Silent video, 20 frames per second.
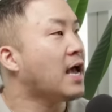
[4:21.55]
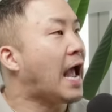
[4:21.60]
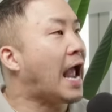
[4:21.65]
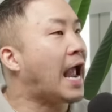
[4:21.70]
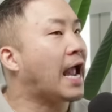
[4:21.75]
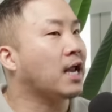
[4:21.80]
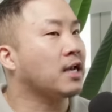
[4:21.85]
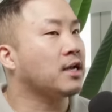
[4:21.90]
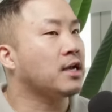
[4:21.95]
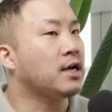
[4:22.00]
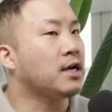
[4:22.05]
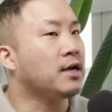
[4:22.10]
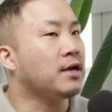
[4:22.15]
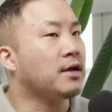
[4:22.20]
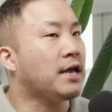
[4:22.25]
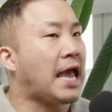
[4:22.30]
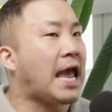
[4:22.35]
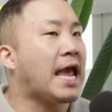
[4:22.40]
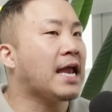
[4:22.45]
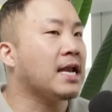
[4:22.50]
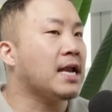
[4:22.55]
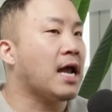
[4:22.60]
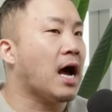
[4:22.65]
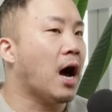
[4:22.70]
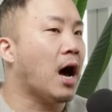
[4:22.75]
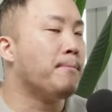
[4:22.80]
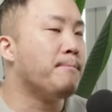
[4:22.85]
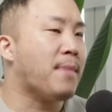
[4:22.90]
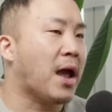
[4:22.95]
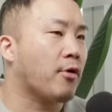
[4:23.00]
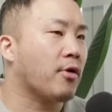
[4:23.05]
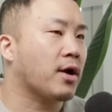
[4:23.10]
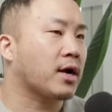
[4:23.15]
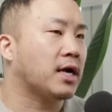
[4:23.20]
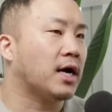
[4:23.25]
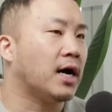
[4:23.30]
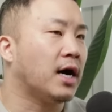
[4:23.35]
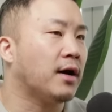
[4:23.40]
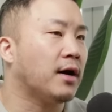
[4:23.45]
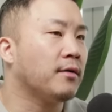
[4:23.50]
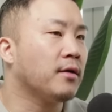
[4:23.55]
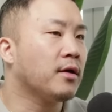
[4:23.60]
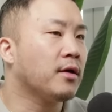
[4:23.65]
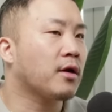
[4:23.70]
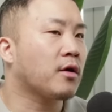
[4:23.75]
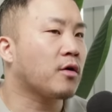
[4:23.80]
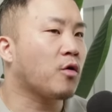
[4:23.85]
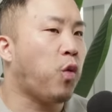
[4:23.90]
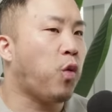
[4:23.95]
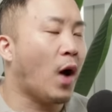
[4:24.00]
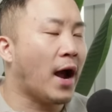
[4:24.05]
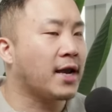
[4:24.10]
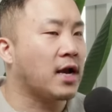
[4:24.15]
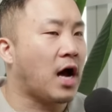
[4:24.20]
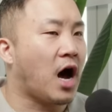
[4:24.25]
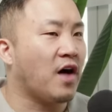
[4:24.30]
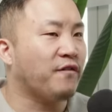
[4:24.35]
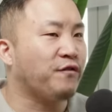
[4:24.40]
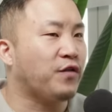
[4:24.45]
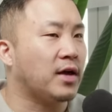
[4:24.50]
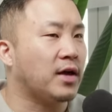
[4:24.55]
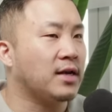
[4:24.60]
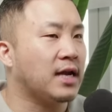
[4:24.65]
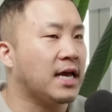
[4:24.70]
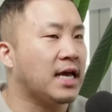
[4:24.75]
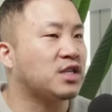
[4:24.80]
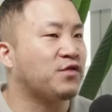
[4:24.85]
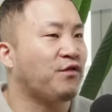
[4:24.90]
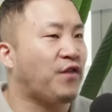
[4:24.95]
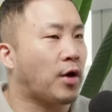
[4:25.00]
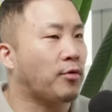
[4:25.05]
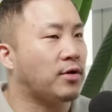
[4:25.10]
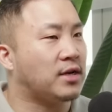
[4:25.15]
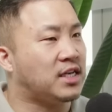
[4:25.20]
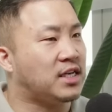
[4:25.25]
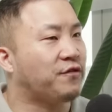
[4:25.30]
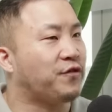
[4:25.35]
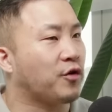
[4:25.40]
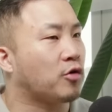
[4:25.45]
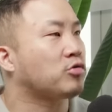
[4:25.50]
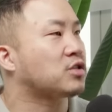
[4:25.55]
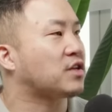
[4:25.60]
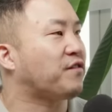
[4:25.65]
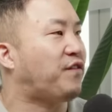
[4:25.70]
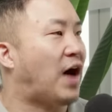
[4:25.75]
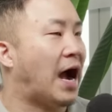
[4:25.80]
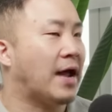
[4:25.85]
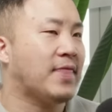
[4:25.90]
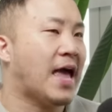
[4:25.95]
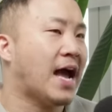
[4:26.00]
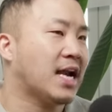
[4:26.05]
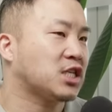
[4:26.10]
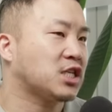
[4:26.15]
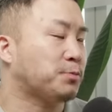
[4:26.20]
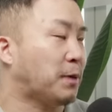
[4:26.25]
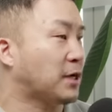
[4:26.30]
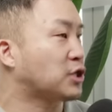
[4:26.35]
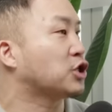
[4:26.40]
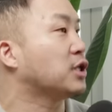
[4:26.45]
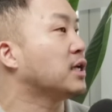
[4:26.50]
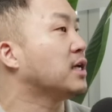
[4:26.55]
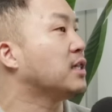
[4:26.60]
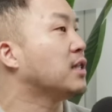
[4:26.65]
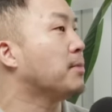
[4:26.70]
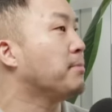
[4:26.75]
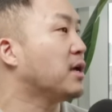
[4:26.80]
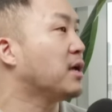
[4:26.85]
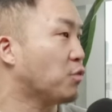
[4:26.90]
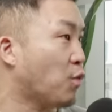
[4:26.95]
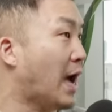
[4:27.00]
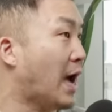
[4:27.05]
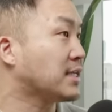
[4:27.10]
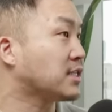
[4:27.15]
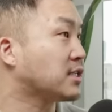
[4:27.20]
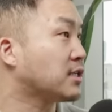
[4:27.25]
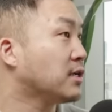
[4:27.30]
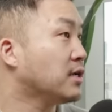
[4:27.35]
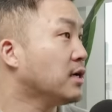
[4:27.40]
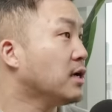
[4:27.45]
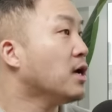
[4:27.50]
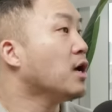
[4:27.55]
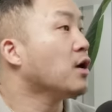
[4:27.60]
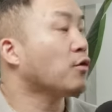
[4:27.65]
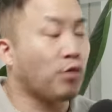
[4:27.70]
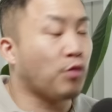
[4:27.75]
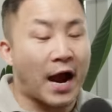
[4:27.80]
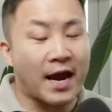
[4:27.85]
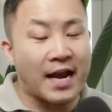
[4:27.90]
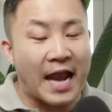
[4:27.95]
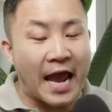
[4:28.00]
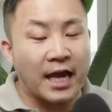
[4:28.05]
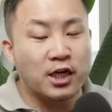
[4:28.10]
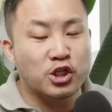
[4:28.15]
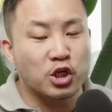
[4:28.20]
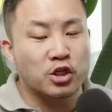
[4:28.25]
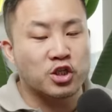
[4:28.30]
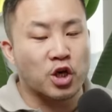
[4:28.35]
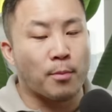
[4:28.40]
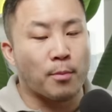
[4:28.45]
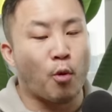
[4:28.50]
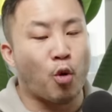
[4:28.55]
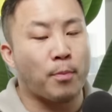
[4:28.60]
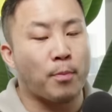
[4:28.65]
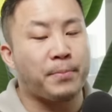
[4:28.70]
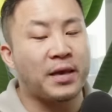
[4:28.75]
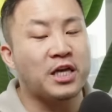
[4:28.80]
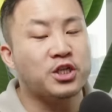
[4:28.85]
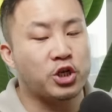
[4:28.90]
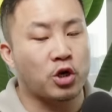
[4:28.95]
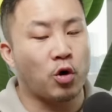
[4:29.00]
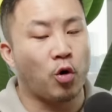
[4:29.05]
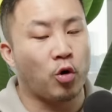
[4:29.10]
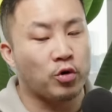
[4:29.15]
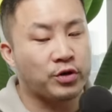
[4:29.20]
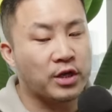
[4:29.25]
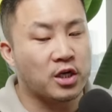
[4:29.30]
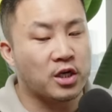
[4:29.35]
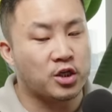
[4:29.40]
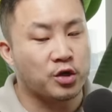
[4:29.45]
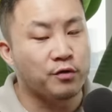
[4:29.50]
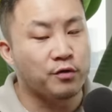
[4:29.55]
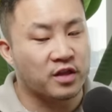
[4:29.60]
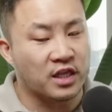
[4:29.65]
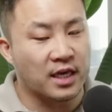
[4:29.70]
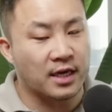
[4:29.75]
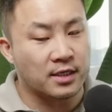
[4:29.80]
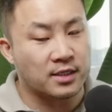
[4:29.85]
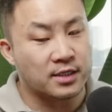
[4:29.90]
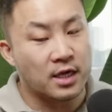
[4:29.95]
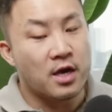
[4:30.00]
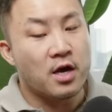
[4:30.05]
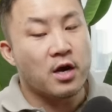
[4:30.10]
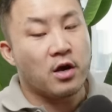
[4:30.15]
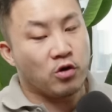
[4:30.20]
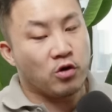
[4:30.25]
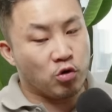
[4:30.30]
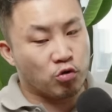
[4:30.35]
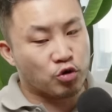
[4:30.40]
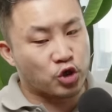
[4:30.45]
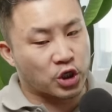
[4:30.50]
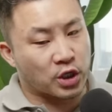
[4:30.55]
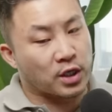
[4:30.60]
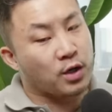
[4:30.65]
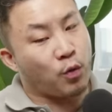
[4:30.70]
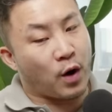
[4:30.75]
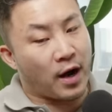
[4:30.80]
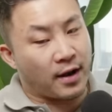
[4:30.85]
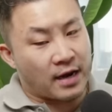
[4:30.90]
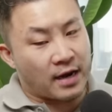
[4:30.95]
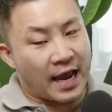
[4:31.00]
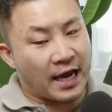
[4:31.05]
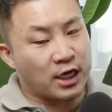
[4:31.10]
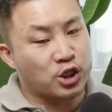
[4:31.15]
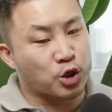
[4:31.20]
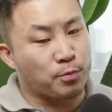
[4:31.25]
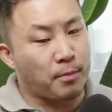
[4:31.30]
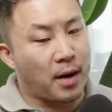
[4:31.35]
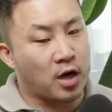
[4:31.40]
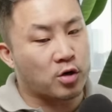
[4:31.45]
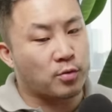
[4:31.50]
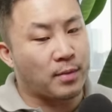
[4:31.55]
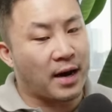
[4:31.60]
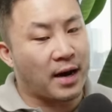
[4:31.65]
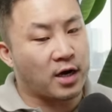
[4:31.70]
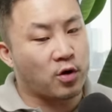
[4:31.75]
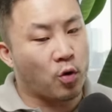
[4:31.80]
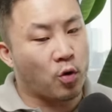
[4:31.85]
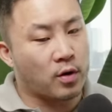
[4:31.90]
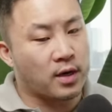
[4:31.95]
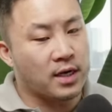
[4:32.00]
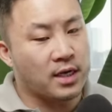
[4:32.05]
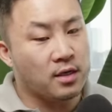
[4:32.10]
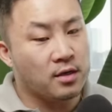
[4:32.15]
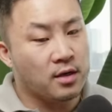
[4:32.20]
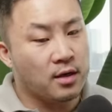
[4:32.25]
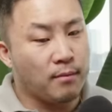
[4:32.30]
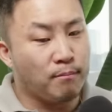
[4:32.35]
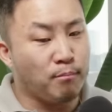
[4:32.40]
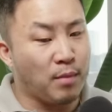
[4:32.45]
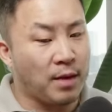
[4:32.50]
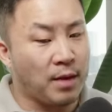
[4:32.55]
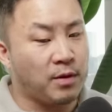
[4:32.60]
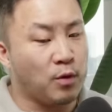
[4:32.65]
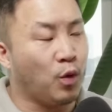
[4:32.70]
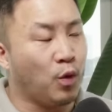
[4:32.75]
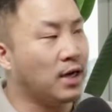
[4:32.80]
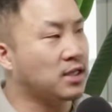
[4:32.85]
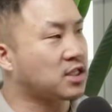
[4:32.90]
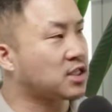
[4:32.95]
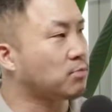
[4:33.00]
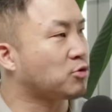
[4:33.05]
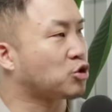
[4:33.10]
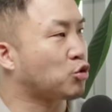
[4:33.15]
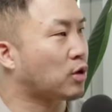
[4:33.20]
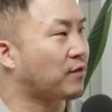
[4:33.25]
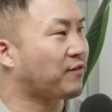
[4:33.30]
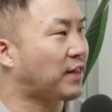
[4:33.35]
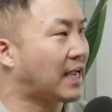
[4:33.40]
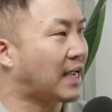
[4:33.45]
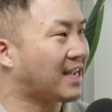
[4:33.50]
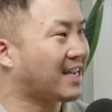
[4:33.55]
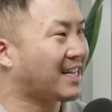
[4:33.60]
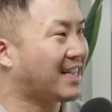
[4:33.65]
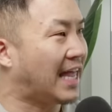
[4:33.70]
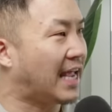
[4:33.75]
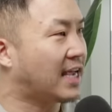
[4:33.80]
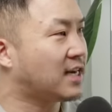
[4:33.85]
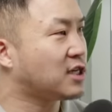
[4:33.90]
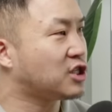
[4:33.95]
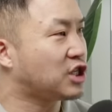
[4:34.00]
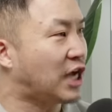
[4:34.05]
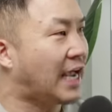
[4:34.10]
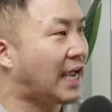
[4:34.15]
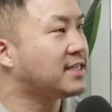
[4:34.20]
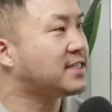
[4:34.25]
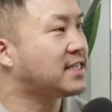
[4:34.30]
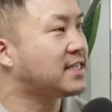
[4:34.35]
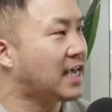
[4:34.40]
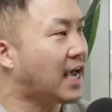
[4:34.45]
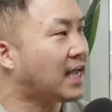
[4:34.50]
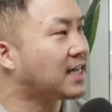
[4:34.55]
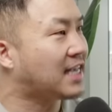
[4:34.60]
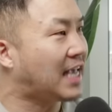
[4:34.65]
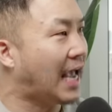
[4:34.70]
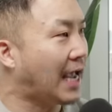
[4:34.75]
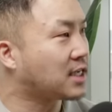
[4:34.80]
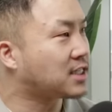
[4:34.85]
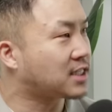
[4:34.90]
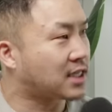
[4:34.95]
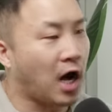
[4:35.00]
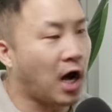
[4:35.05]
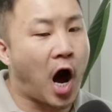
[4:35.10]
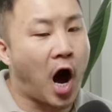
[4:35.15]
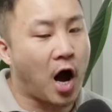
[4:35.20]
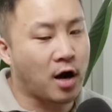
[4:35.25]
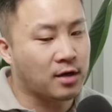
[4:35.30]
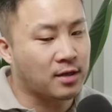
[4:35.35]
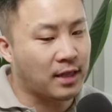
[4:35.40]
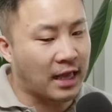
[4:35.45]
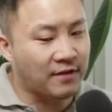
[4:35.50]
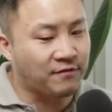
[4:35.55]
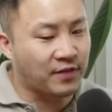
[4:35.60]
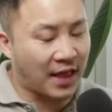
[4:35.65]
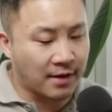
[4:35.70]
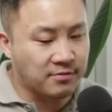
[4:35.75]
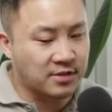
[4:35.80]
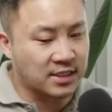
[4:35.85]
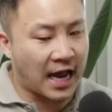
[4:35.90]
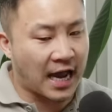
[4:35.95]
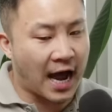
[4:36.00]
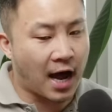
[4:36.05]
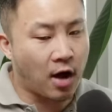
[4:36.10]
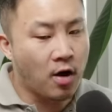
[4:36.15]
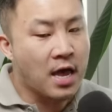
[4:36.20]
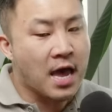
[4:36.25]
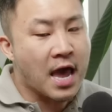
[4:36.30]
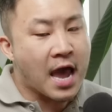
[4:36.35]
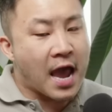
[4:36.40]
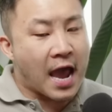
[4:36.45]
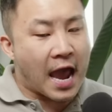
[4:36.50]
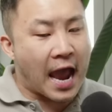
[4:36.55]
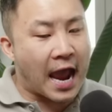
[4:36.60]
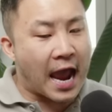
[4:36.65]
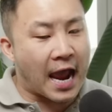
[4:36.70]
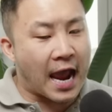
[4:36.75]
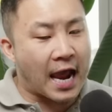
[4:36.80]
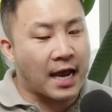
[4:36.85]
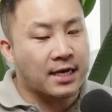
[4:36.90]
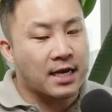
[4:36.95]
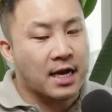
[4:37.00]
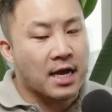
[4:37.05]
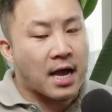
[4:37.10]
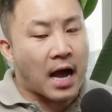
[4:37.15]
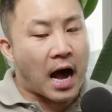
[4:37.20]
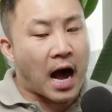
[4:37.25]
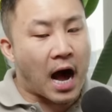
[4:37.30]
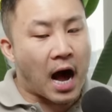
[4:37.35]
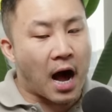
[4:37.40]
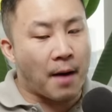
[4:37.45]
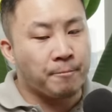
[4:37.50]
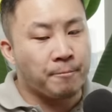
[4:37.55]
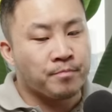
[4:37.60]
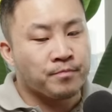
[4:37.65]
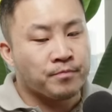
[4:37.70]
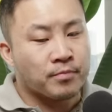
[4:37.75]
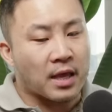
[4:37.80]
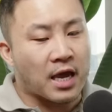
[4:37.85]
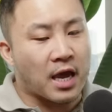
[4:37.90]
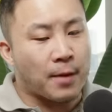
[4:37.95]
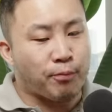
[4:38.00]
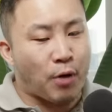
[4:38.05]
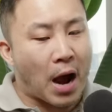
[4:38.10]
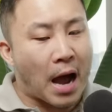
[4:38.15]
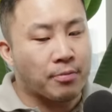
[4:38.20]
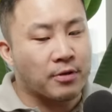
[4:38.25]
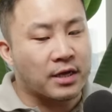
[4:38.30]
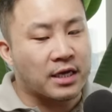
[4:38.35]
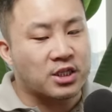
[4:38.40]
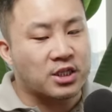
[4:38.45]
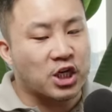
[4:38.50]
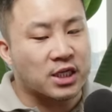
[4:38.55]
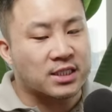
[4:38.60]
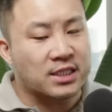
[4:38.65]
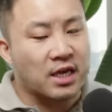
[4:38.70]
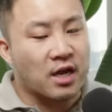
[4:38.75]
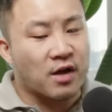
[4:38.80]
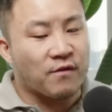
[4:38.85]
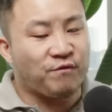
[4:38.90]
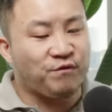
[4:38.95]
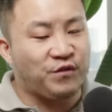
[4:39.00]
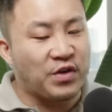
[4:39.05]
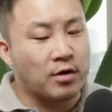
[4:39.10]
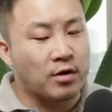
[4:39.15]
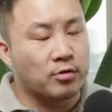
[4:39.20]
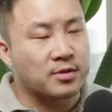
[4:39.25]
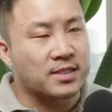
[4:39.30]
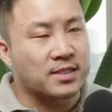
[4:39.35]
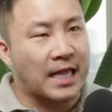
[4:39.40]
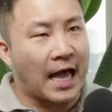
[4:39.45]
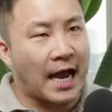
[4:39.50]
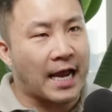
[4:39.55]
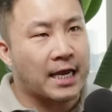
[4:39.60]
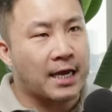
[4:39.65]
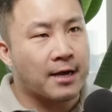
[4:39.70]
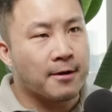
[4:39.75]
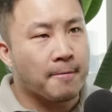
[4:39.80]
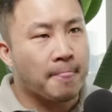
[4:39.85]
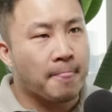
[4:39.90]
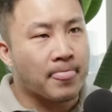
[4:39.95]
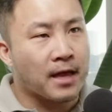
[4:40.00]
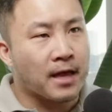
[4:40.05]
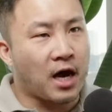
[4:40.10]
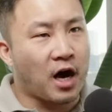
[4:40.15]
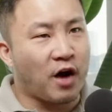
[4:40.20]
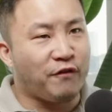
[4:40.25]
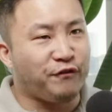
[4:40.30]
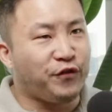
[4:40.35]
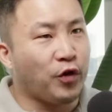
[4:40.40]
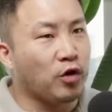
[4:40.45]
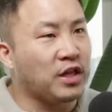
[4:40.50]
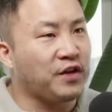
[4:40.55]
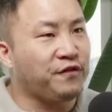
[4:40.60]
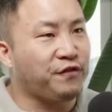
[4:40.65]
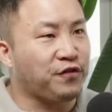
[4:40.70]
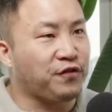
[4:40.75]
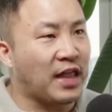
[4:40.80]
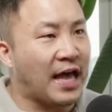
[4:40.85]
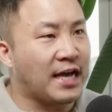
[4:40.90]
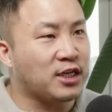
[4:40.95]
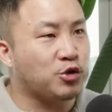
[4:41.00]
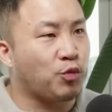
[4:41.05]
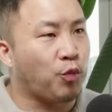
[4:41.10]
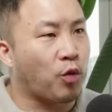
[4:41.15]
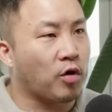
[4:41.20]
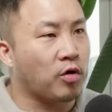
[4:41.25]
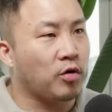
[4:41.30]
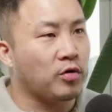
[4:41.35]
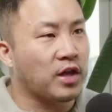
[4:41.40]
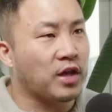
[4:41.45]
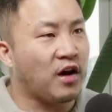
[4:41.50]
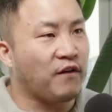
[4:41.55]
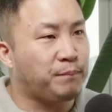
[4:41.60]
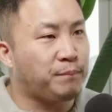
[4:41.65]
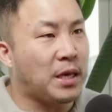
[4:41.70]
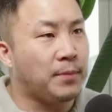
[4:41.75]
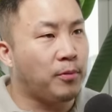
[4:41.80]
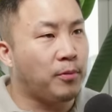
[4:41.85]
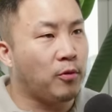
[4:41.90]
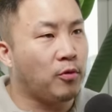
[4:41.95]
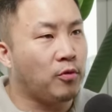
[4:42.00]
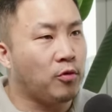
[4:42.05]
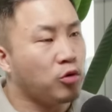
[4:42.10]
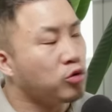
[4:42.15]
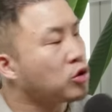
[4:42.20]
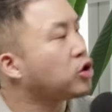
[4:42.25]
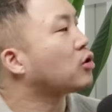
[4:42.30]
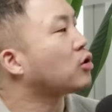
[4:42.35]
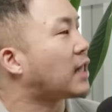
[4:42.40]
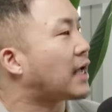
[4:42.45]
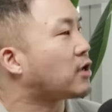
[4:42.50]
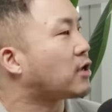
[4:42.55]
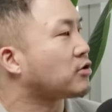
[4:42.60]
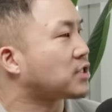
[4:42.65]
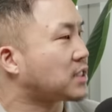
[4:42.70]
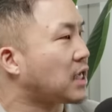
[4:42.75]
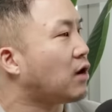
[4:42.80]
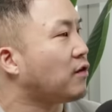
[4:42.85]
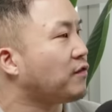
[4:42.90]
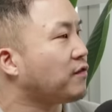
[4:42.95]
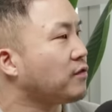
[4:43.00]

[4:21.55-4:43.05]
And in America, quite often, it's very difficult to find that, especially in the Midwest right? right? Asians are more pigeonholed into two things. Usually, what Asian model minority, maybe what some sort of like clannish Asian gangsta enclave lifestyle, mm-hmm. and um, it probably just feels like a fully fledged world of people who look like yourself.